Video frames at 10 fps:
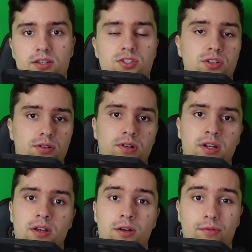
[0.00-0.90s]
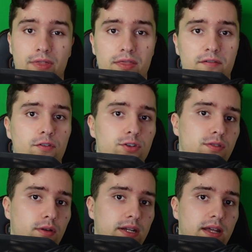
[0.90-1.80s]
So within the first
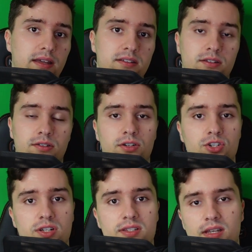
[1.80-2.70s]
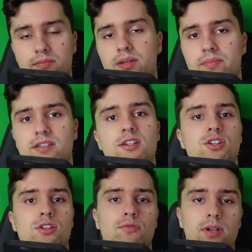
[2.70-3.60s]
30 days, you can just send me a message
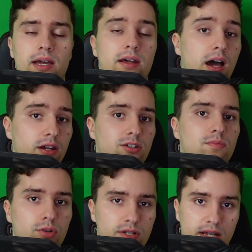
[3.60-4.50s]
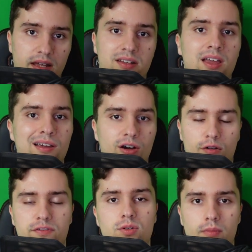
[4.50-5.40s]
and you will get 100%
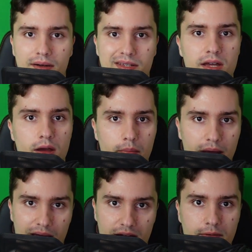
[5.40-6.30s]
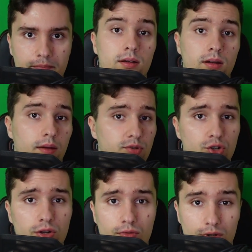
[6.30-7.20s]
of your money back. I'm
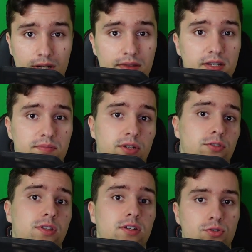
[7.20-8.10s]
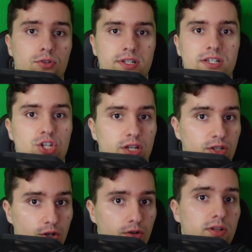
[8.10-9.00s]
sure you won't need this, because this course is
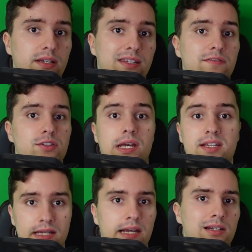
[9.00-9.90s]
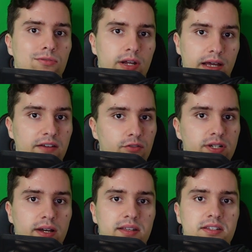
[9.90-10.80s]
just good and gives you exactly what I
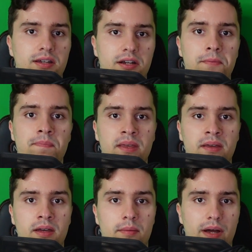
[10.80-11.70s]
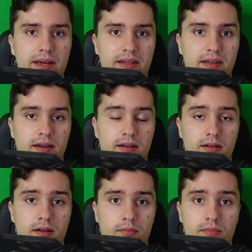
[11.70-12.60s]
advertise here. But I
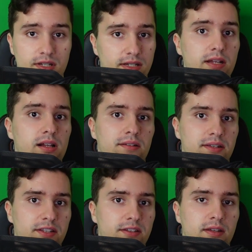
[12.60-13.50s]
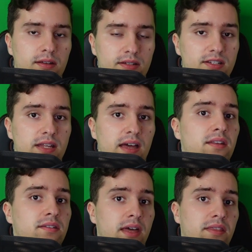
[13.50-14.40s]
can still
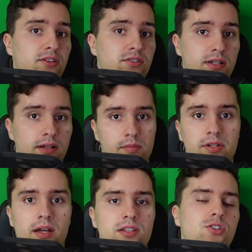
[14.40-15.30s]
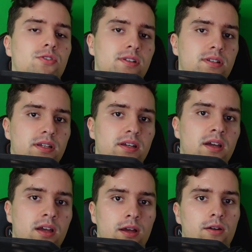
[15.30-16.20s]
understand that there is a little bit uncertainty
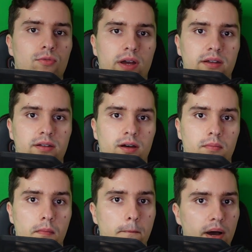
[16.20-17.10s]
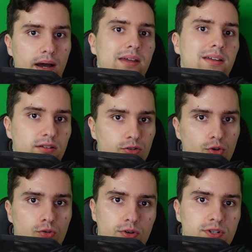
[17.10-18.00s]
when buying a
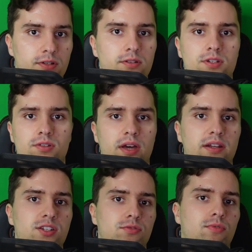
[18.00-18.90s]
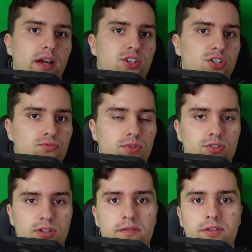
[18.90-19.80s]
course. So that is why I just want
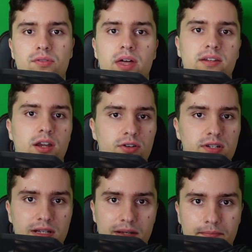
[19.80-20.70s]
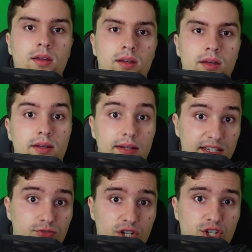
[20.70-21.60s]
to give you that guarantee.
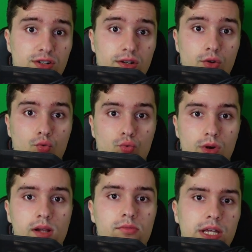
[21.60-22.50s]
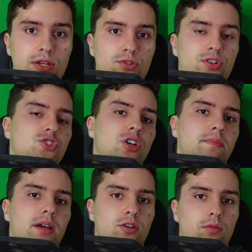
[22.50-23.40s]
Next question, will we use
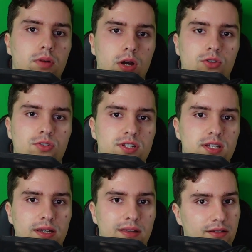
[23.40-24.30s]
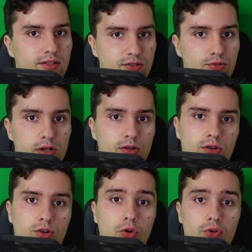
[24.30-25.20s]
Jetpack Compose in the
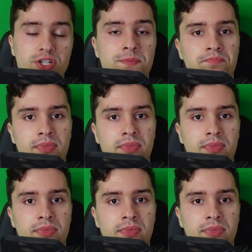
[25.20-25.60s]
Doodlekong course?